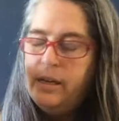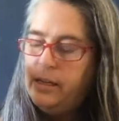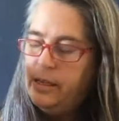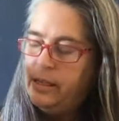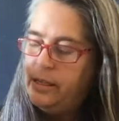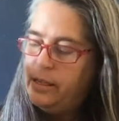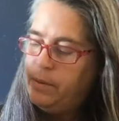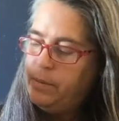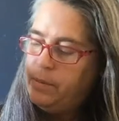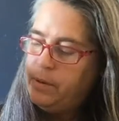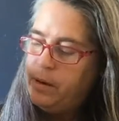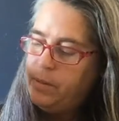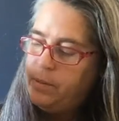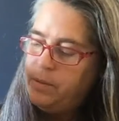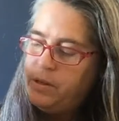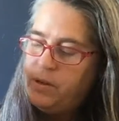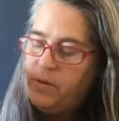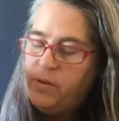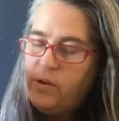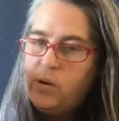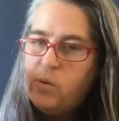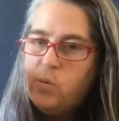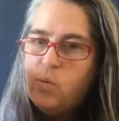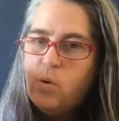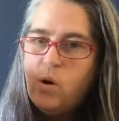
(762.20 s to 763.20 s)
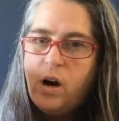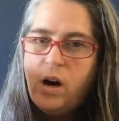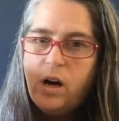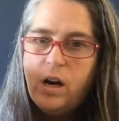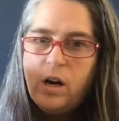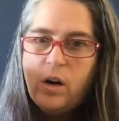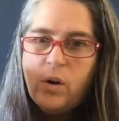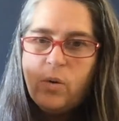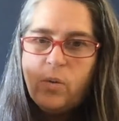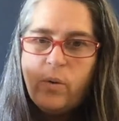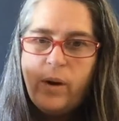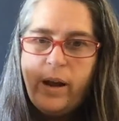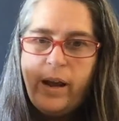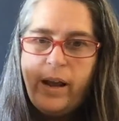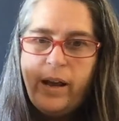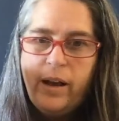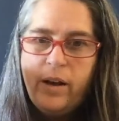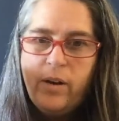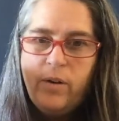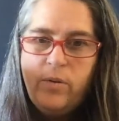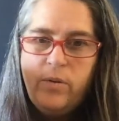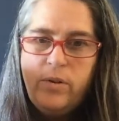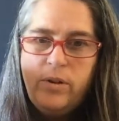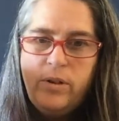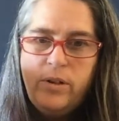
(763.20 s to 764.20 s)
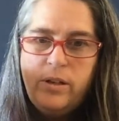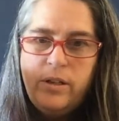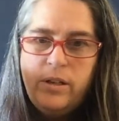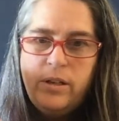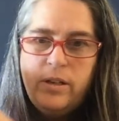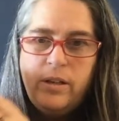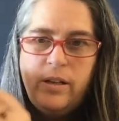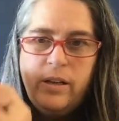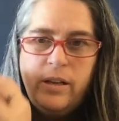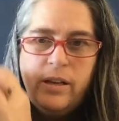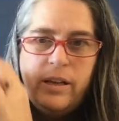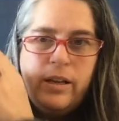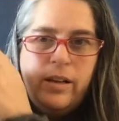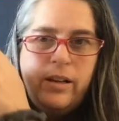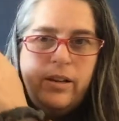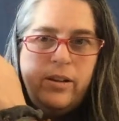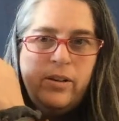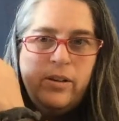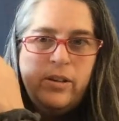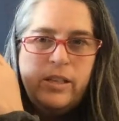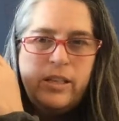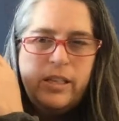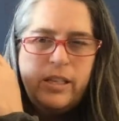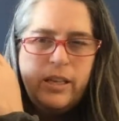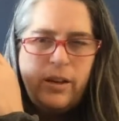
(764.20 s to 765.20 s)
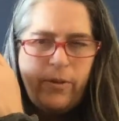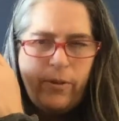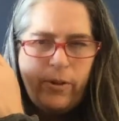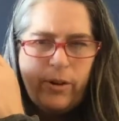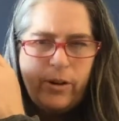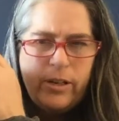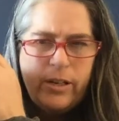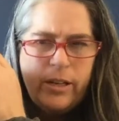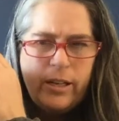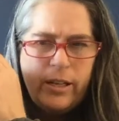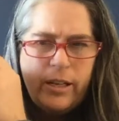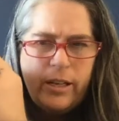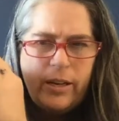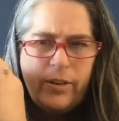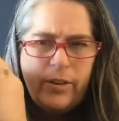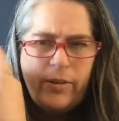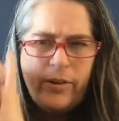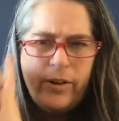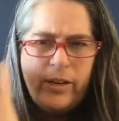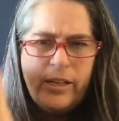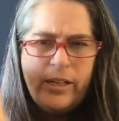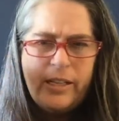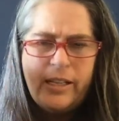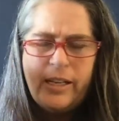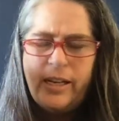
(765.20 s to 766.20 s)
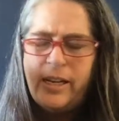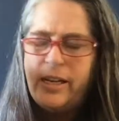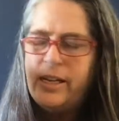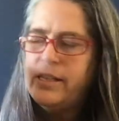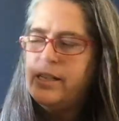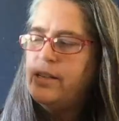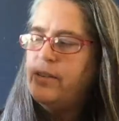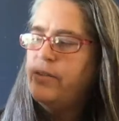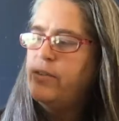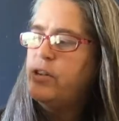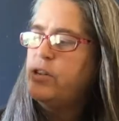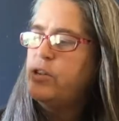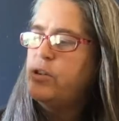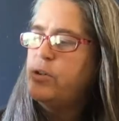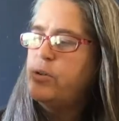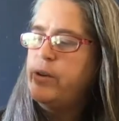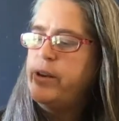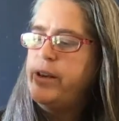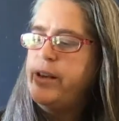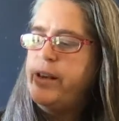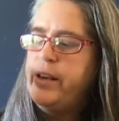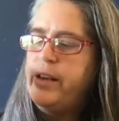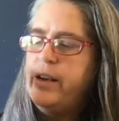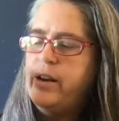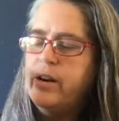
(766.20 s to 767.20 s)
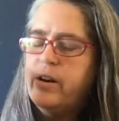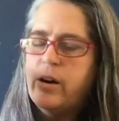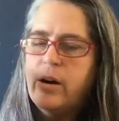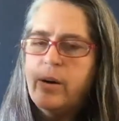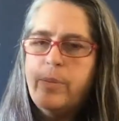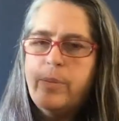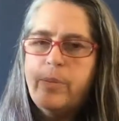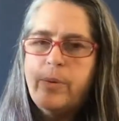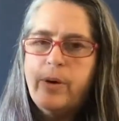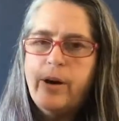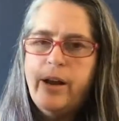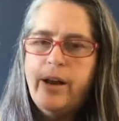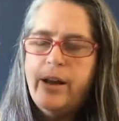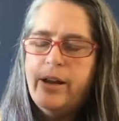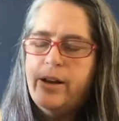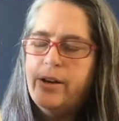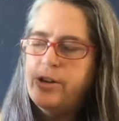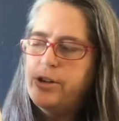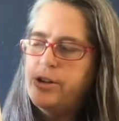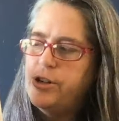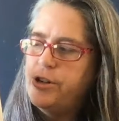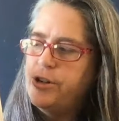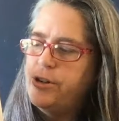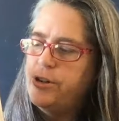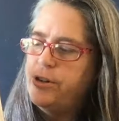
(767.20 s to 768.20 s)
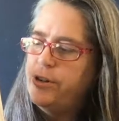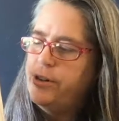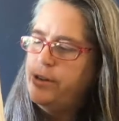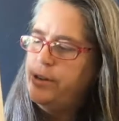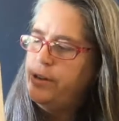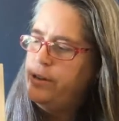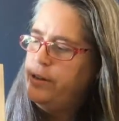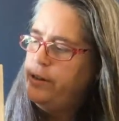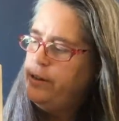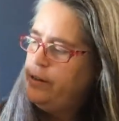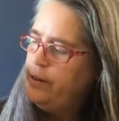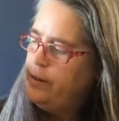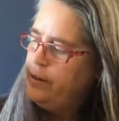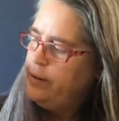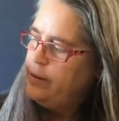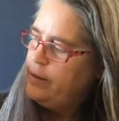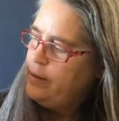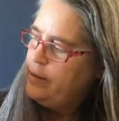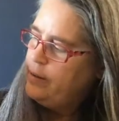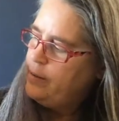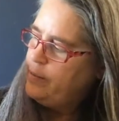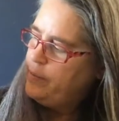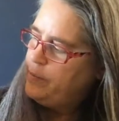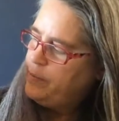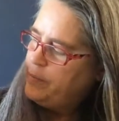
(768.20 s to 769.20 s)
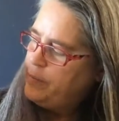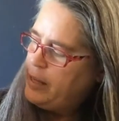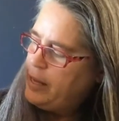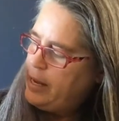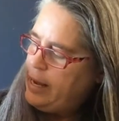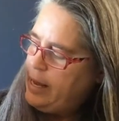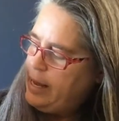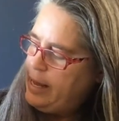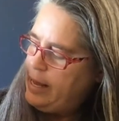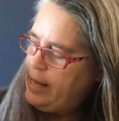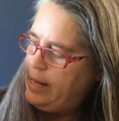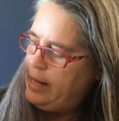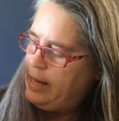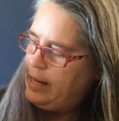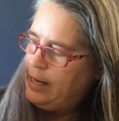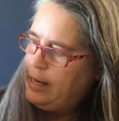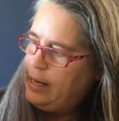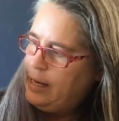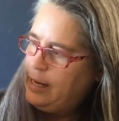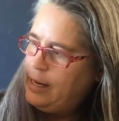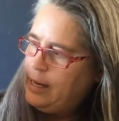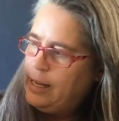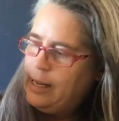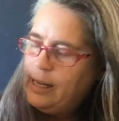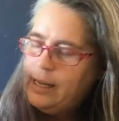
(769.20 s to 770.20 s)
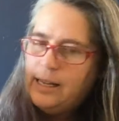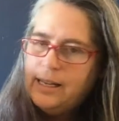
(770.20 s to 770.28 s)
Sometimes if you walk around, it looks different on the different sides of a tree or a branch. L.